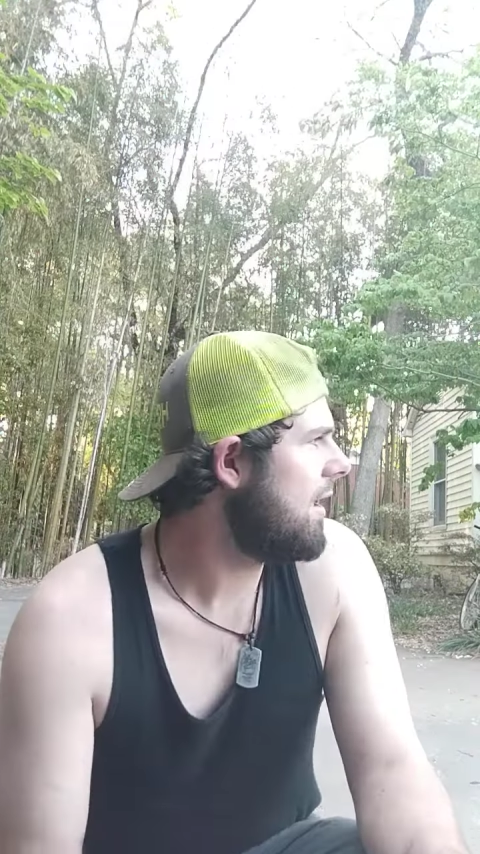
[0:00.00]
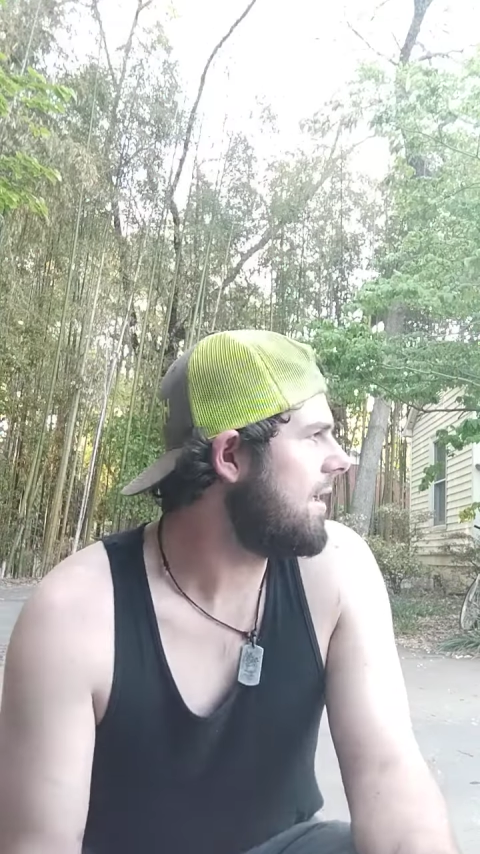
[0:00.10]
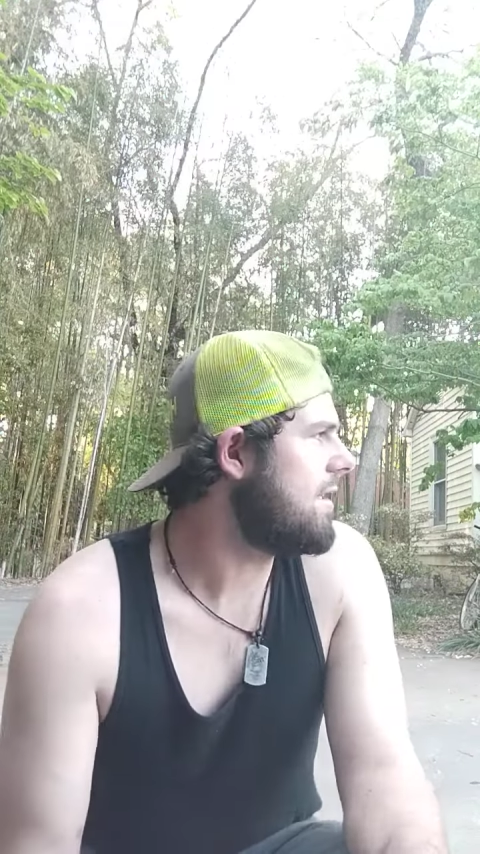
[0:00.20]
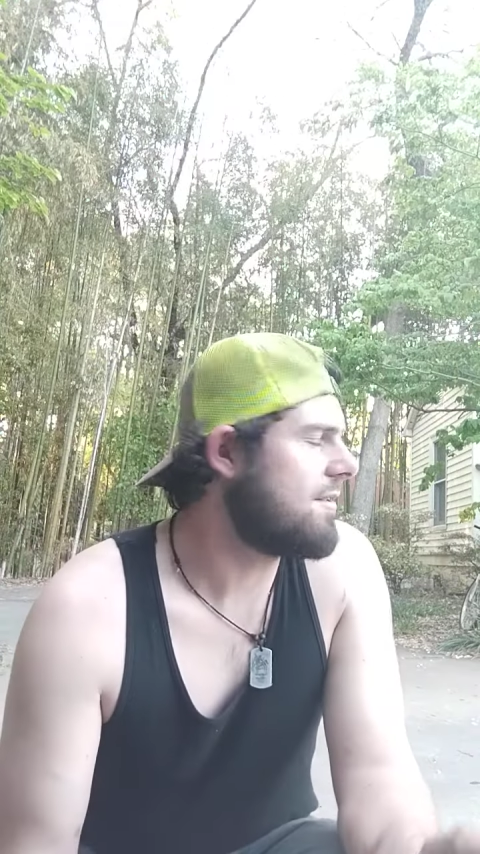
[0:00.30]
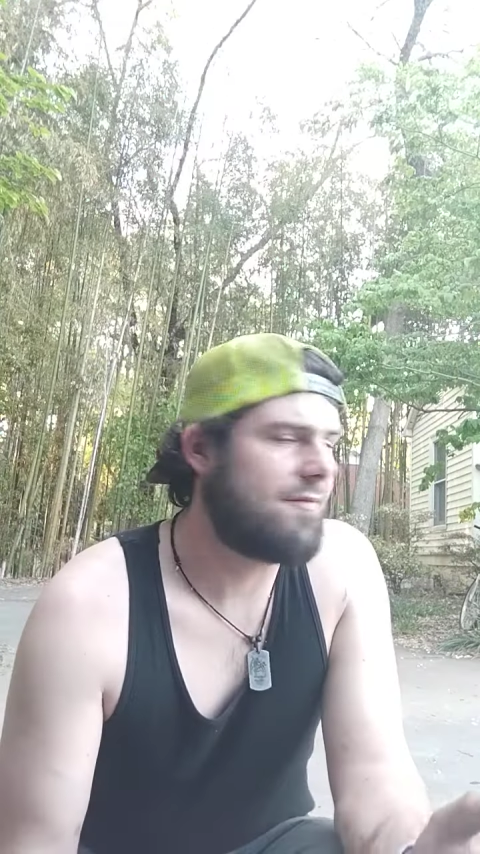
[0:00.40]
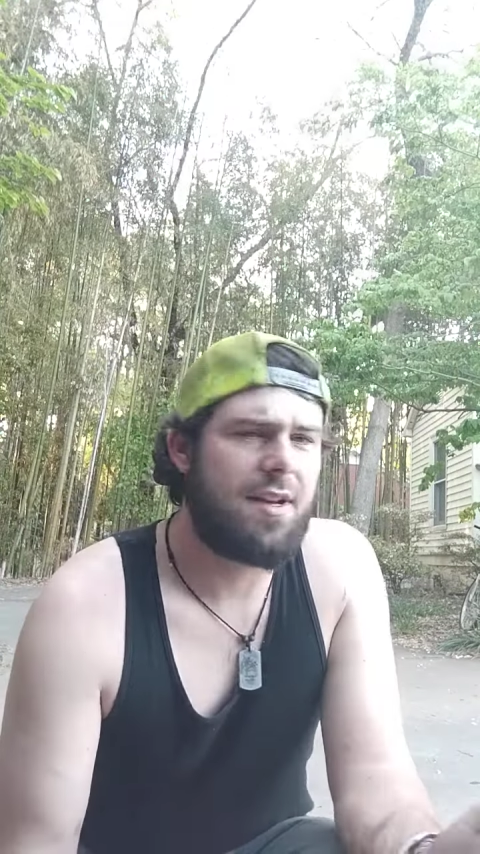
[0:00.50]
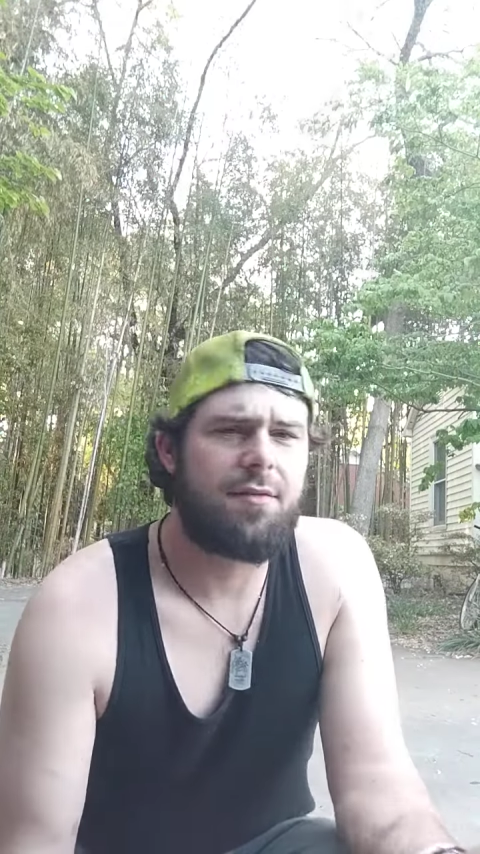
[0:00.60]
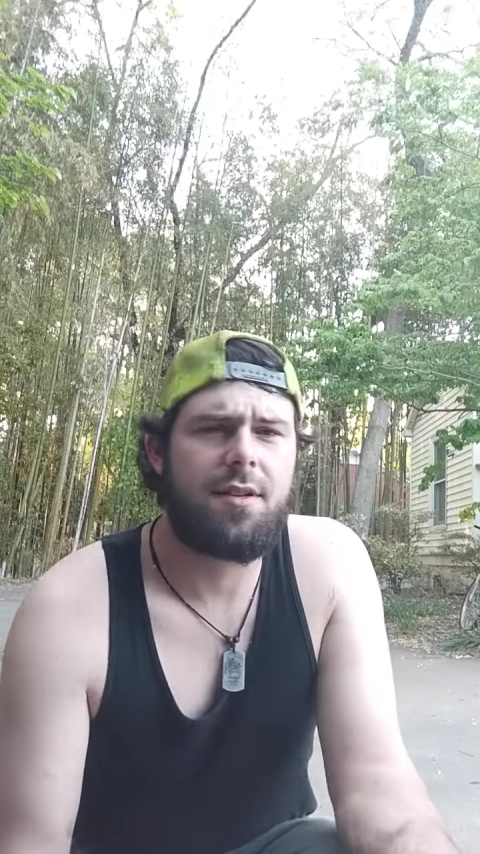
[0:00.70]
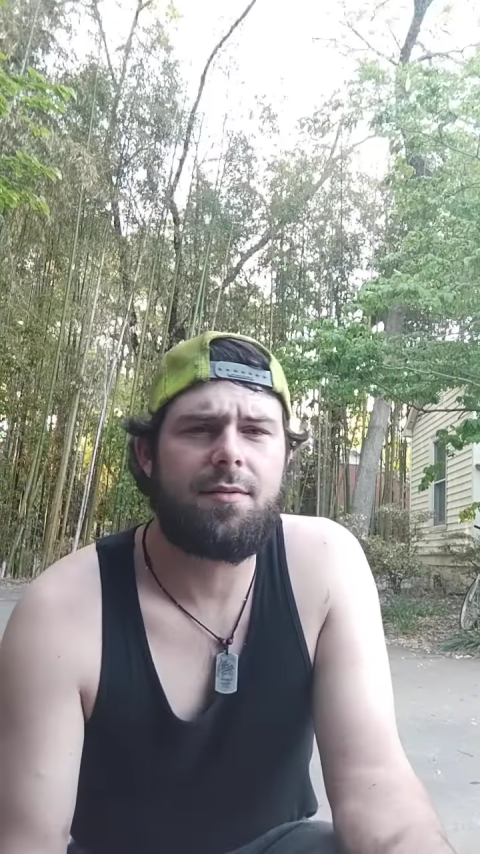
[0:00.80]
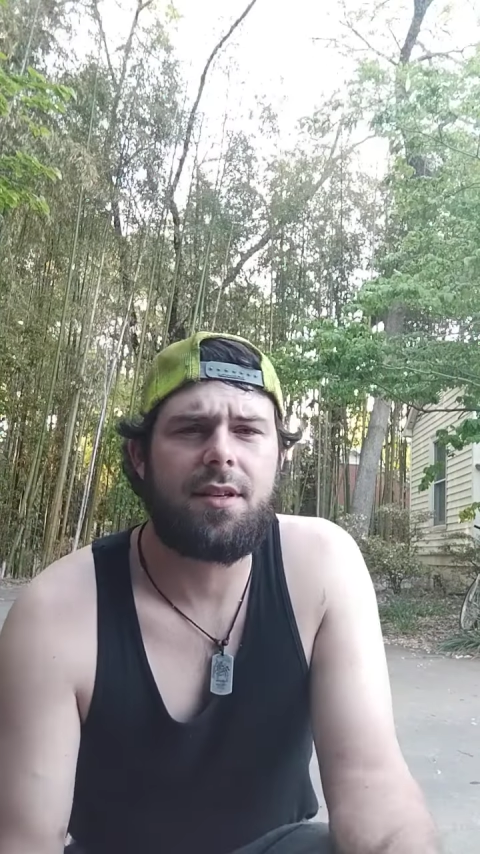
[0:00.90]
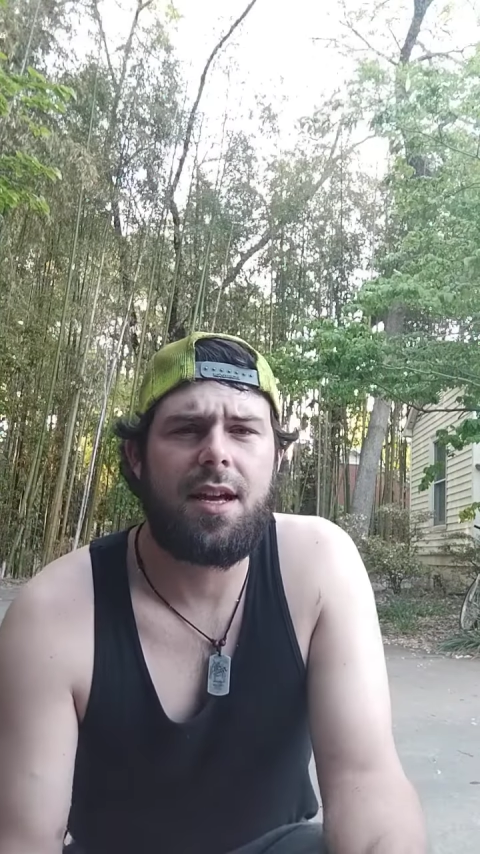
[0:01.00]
I did some valve cover